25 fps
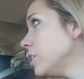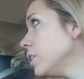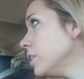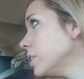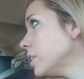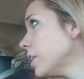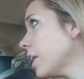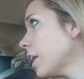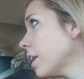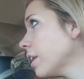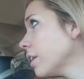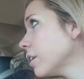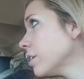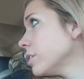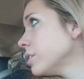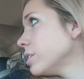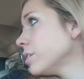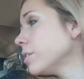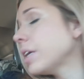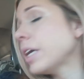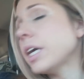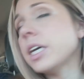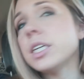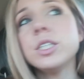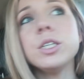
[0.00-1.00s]
She just had an
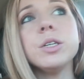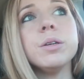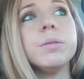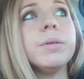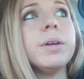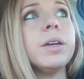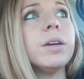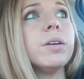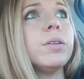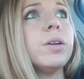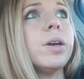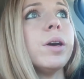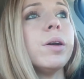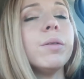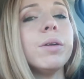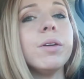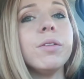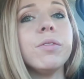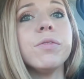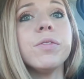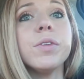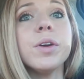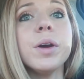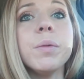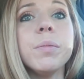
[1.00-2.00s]
allergic reaction. We don't know
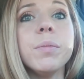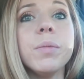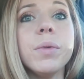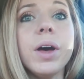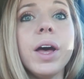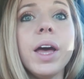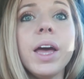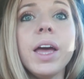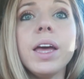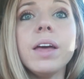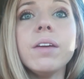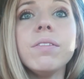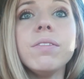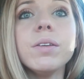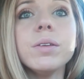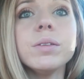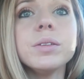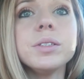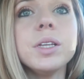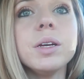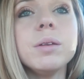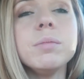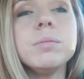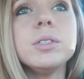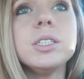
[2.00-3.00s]
what from what, if it
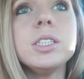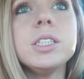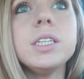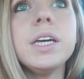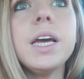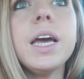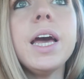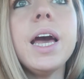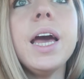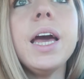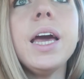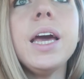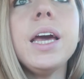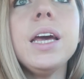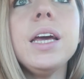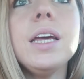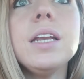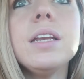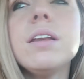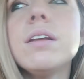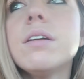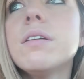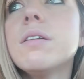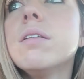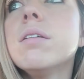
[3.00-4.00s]
was something she
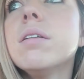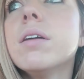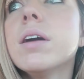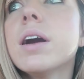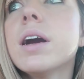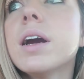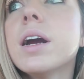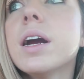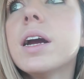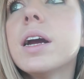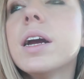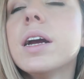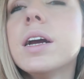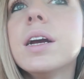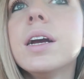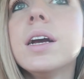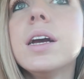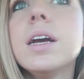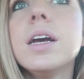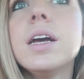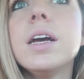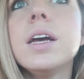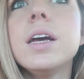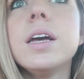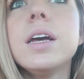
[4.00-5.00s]
ate, or
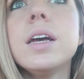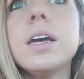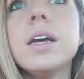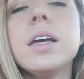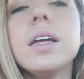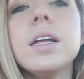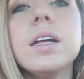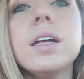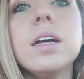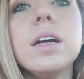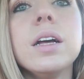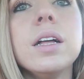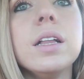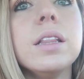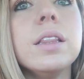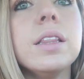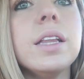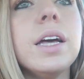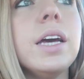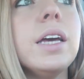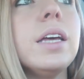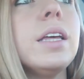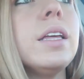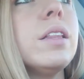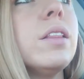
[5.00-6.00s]

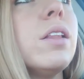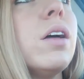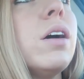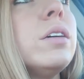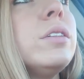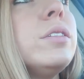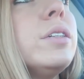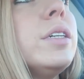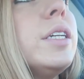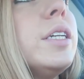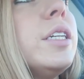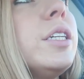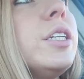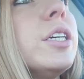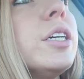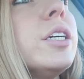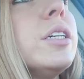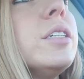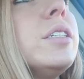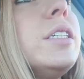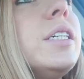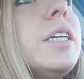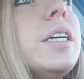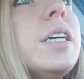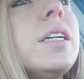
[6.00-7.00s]
like laundry
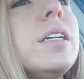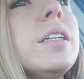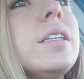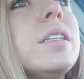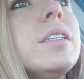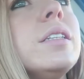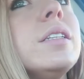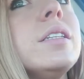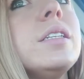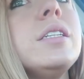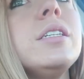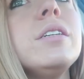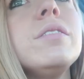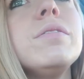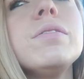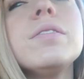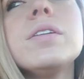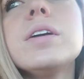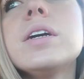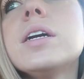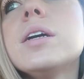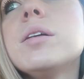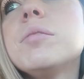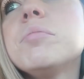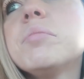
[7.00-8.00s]
detergent,
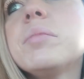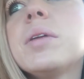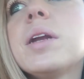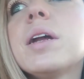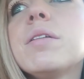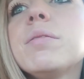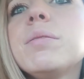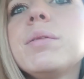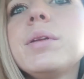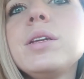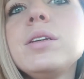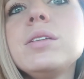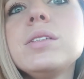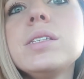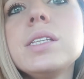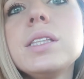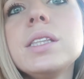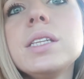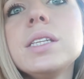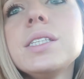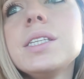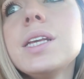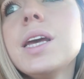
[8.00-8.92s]
different, but I've been using the